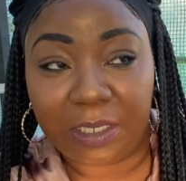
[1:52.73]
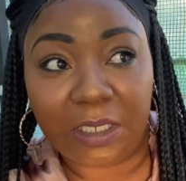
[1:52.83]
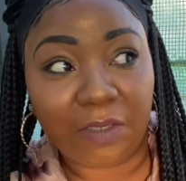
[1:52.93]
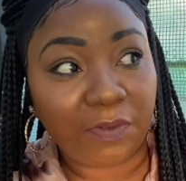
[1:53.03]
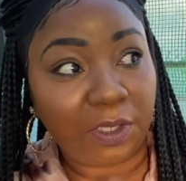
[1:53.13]

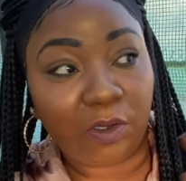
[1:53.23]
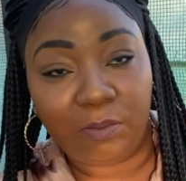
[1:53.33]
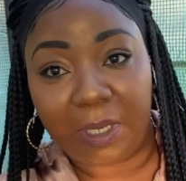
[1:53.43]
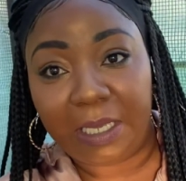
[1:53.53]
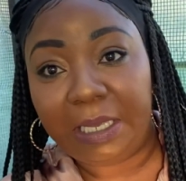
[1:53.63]
Even though
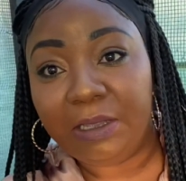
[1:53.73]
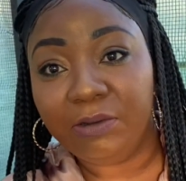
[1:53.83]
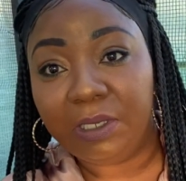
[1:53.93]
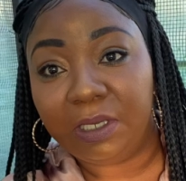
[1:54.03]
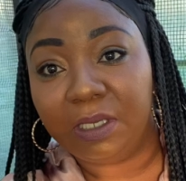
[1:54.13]
my
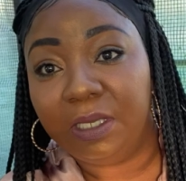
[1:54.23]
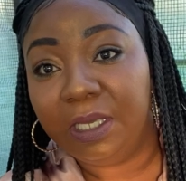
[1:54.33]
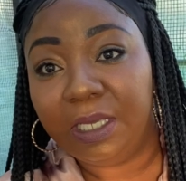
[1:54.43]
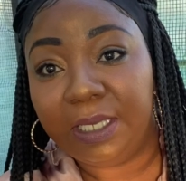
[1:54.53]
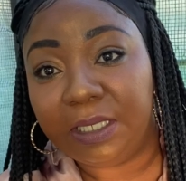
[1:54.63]
area
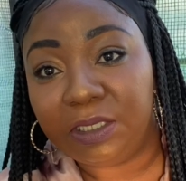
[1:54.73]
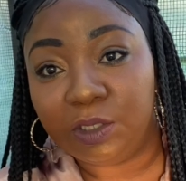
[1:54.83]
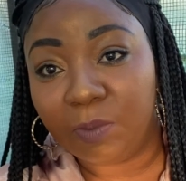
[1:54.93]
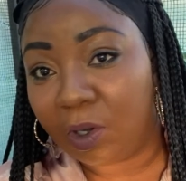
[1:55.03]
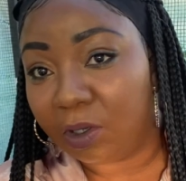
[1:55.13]
is
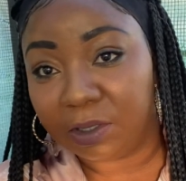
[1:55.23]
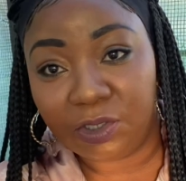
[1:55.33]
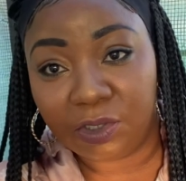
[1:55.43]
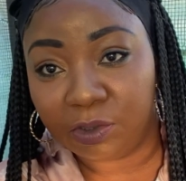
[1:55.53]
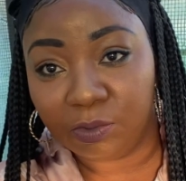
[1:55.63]
small, it's
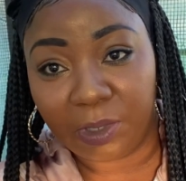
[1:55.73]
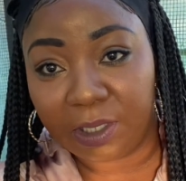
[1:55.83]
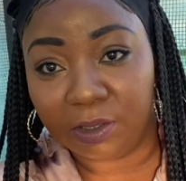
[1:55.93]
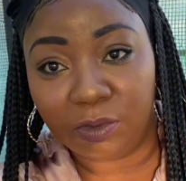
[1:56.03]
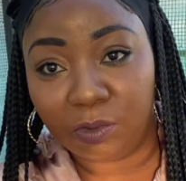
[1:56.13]
just a
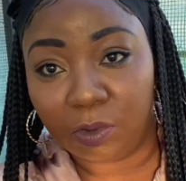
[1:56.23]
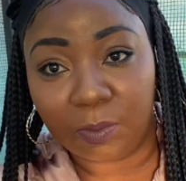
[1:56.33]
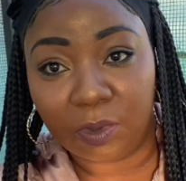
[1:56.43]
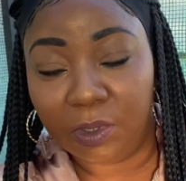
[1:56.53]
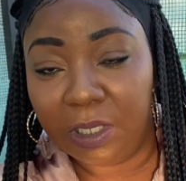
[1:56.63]
regular
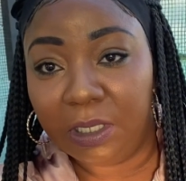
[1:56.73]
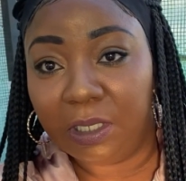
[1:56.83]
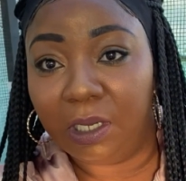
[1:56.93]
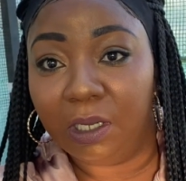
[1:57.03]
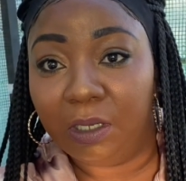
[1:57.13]
normal
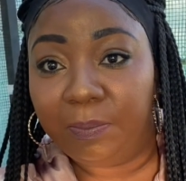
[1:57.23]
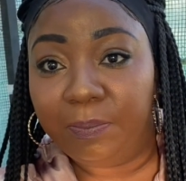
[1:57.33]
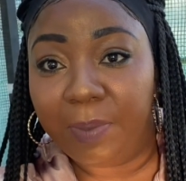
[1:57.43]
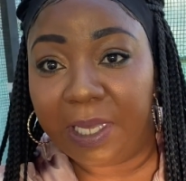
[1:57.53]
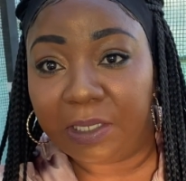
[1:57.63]

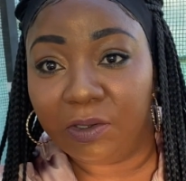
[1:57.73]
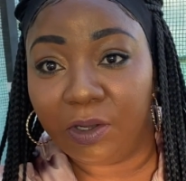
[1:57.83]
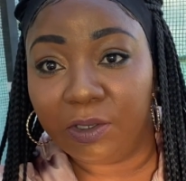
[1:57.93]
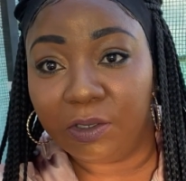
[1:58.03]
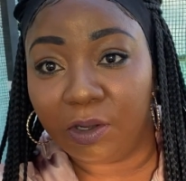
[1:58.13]

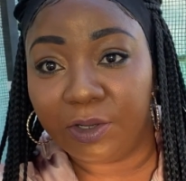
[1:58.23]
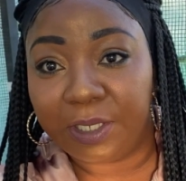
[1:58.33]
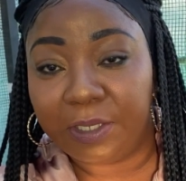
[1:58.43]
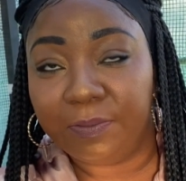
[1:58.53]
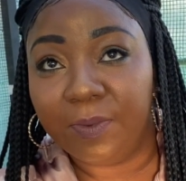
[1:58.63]
backyard garden,